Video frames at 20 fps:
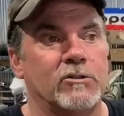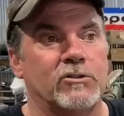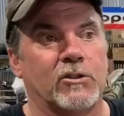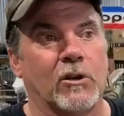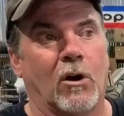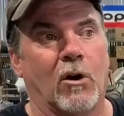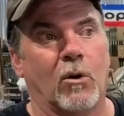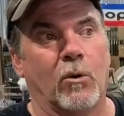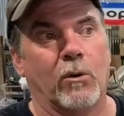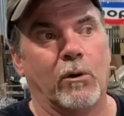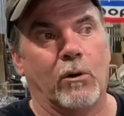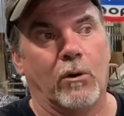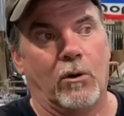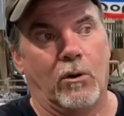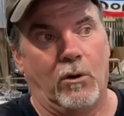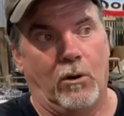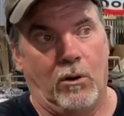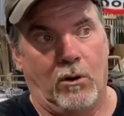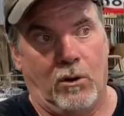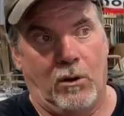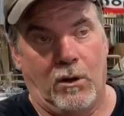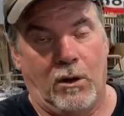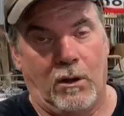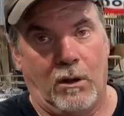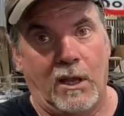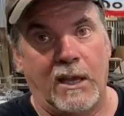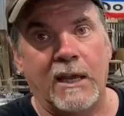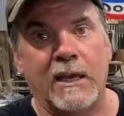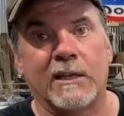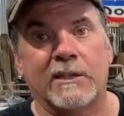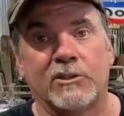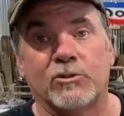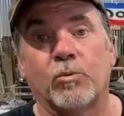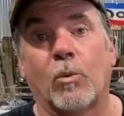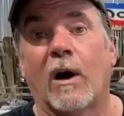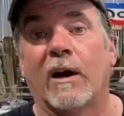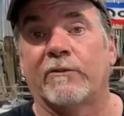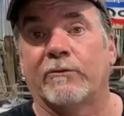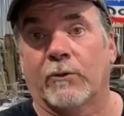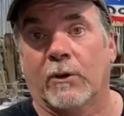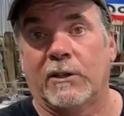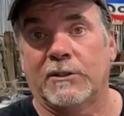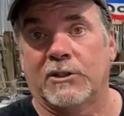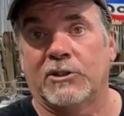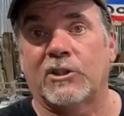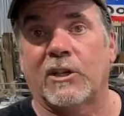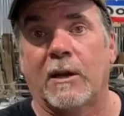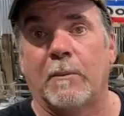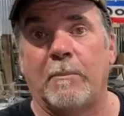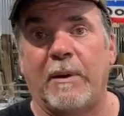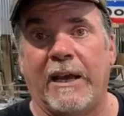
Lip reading: so he and his wife are on the same